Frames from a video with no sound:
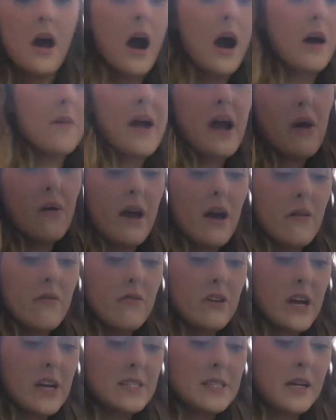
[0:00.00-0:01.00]
However,
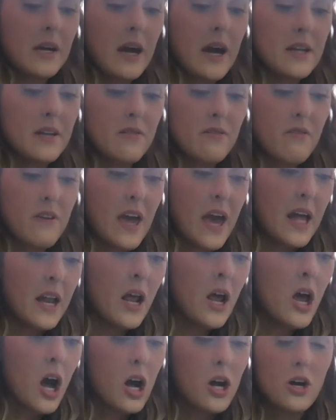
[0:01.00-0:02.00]
I did kind of get
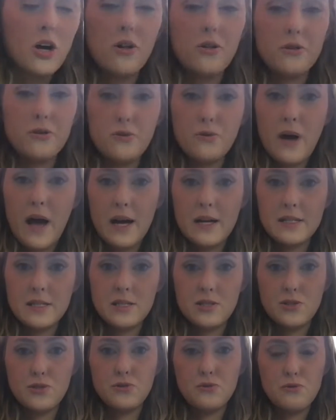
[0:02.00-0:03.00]
a clue as
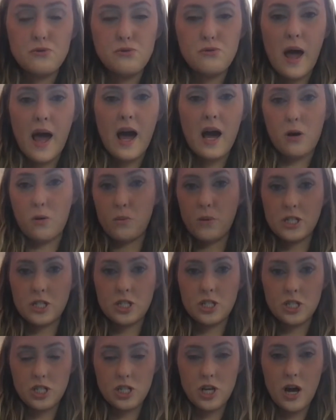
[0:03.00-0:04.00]
to how
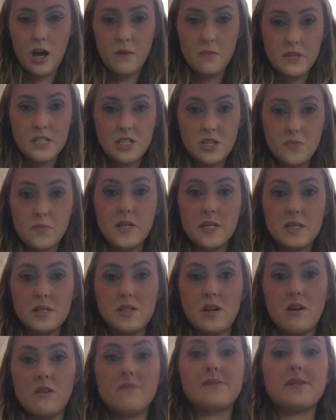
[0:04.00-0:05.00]
much each piece
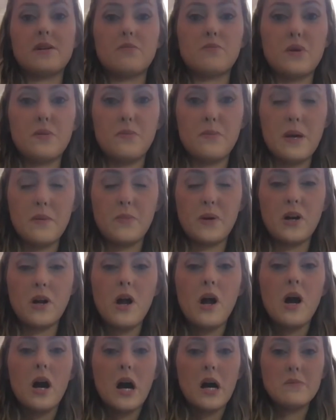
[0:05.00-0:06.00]
of sunprint paper
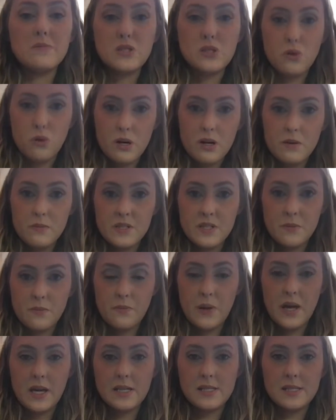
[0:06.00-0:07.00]
absorbed
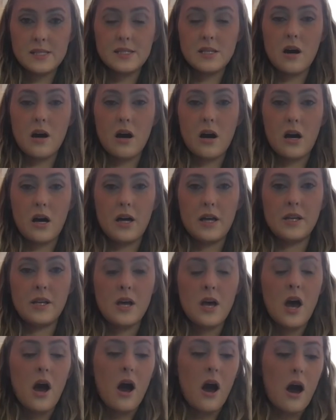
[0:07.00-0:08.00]
based on
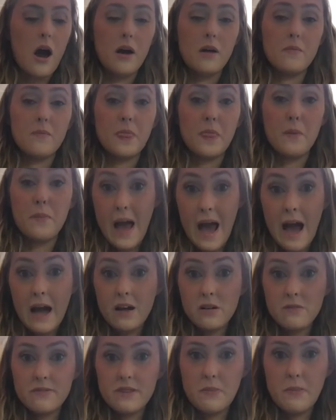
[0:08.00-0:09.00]
the back
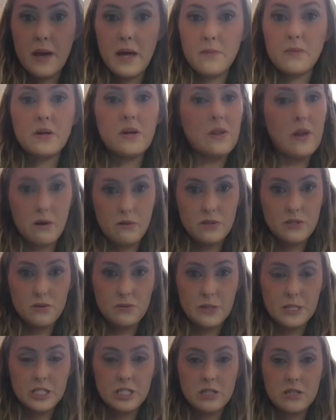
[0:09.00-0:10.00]
of the paper that was
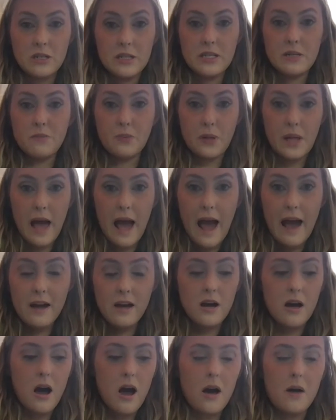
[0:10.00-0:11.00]
originally black,
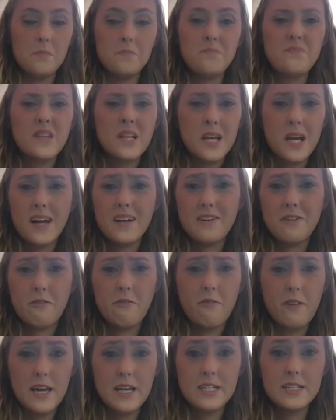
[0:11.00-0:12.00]
kind of
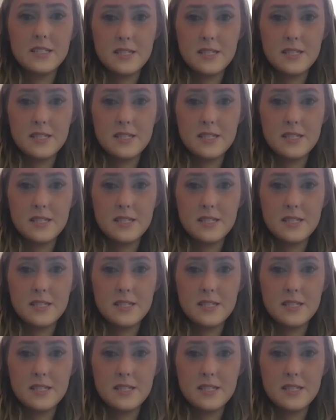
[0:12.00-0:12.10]
faded